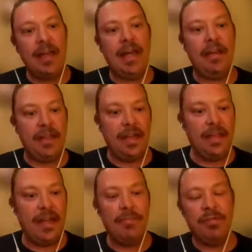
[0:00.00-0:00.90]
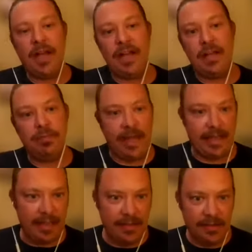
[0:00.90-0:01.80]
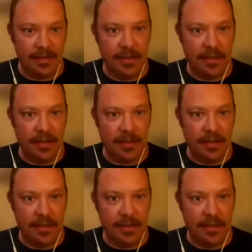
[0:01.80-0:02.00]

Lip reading: And then they applied a blanket